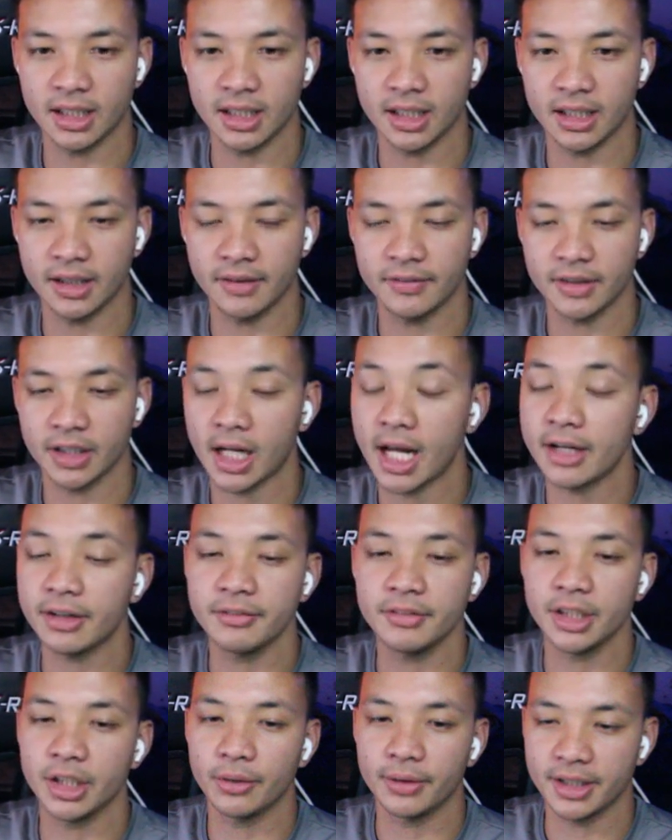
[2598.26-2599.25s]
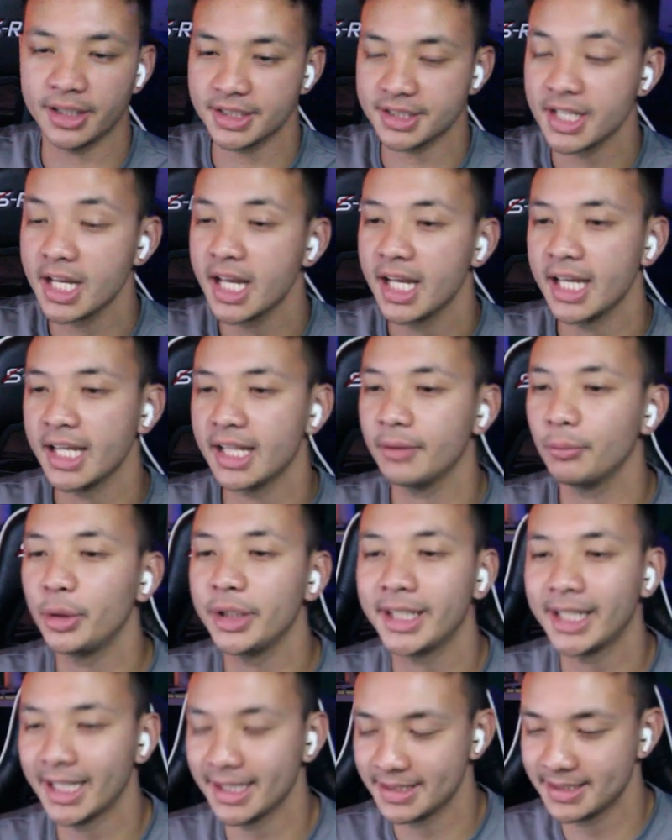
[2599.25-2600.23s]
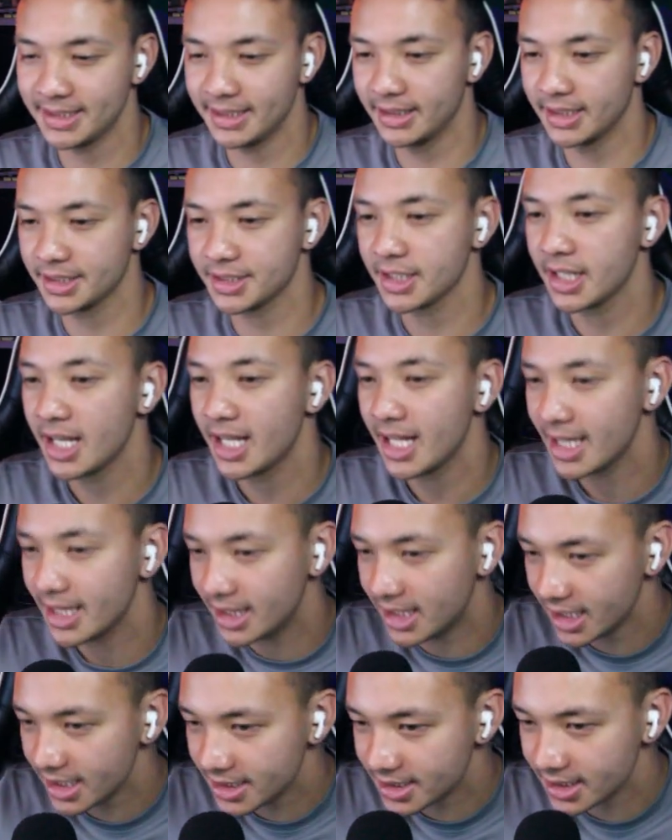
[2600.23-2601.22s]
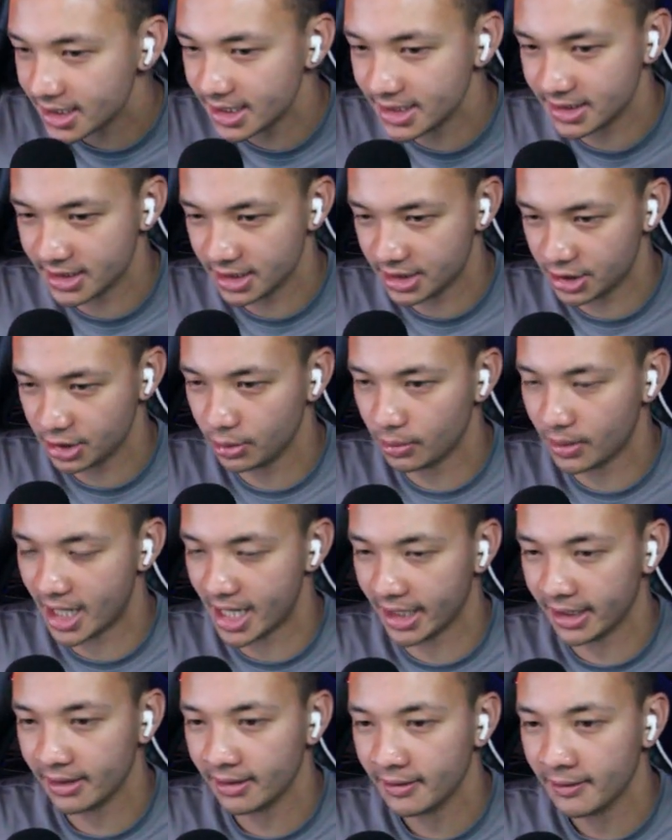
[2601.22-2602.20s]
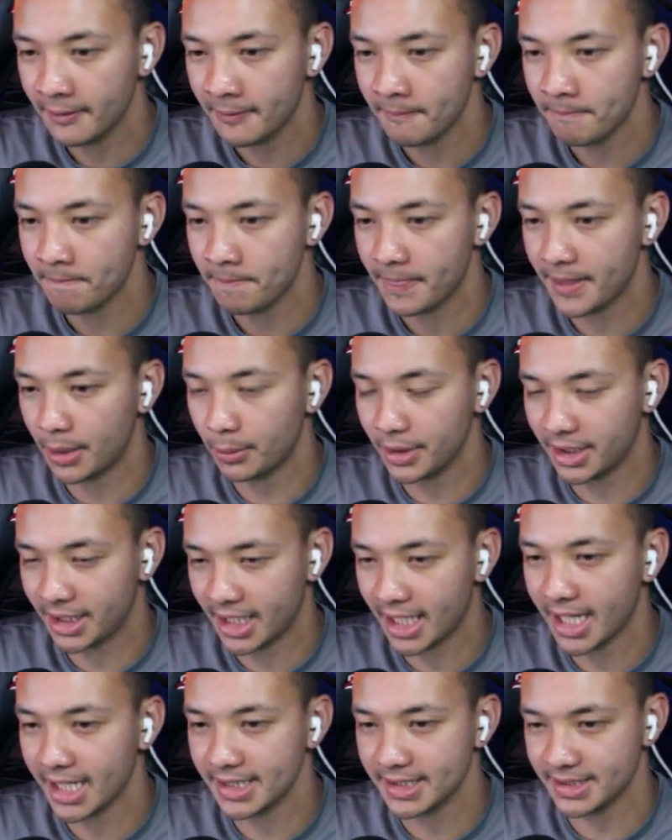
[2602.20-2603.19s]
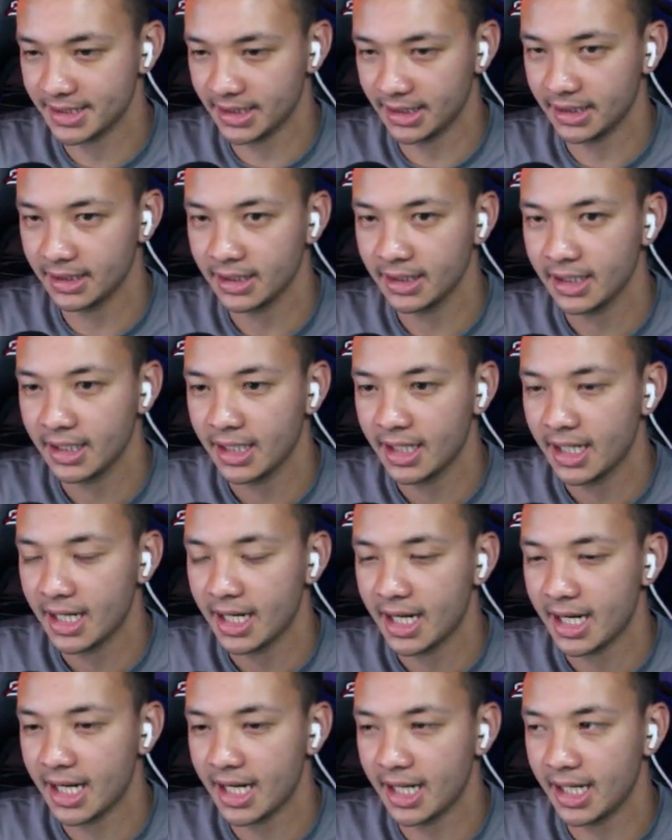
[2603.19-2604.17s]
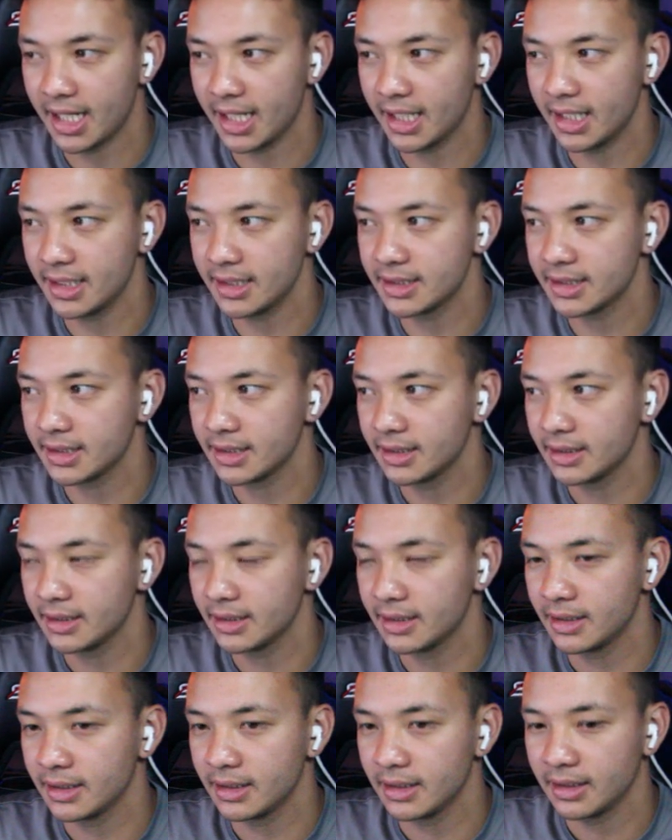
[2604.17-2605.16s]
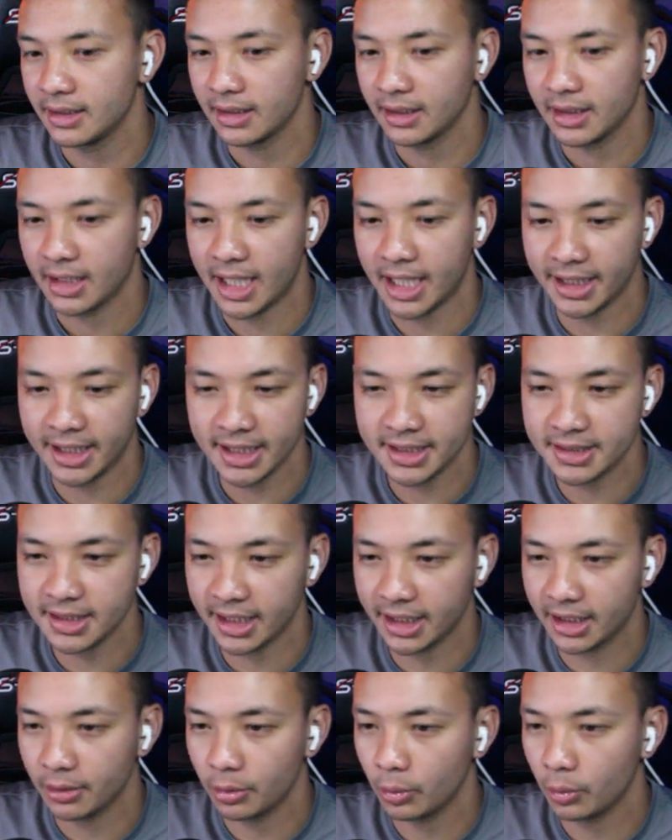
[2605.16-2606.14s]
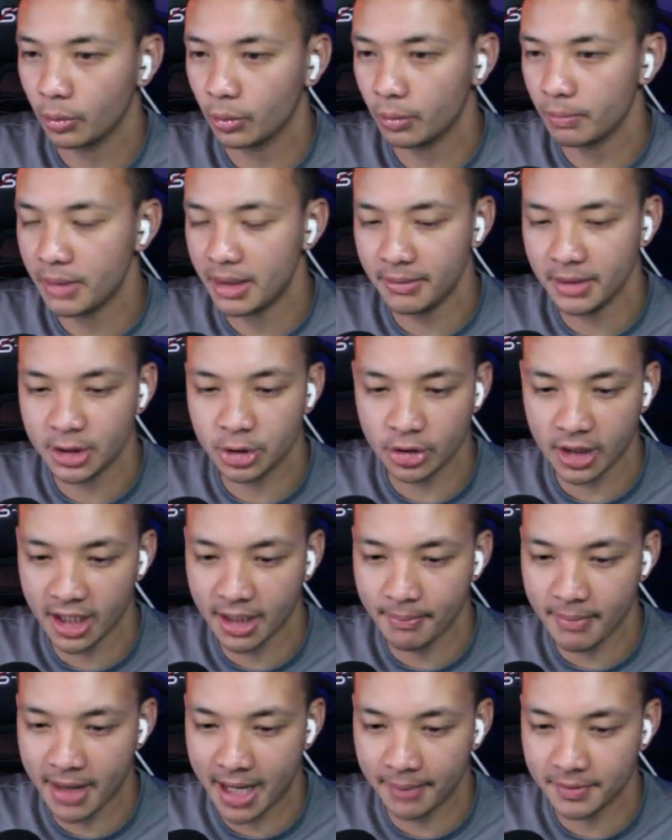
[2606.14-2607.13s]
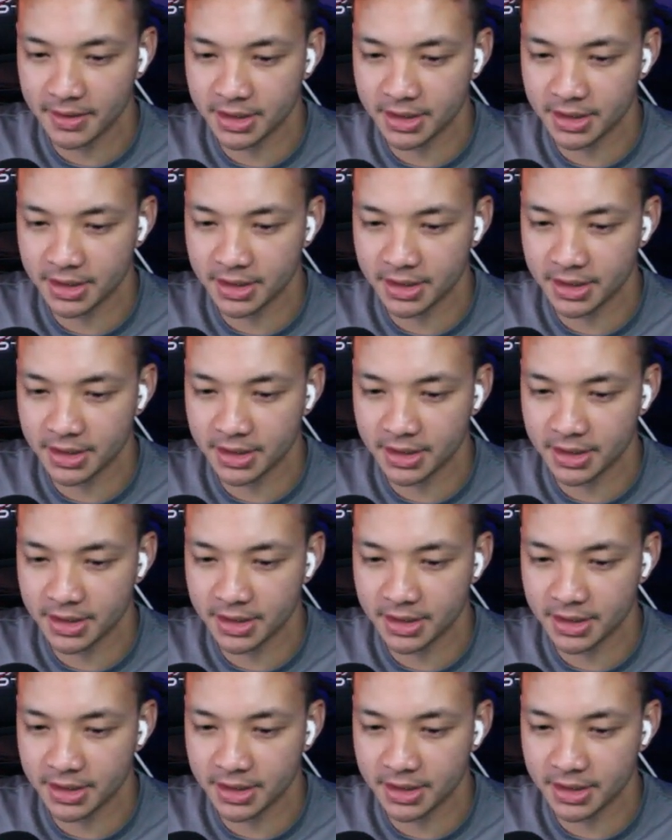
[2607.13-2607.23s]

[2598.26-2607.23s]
of I don't even know what it is. We can't see this. This is the 2i that we can see. And I guess maybe trying to map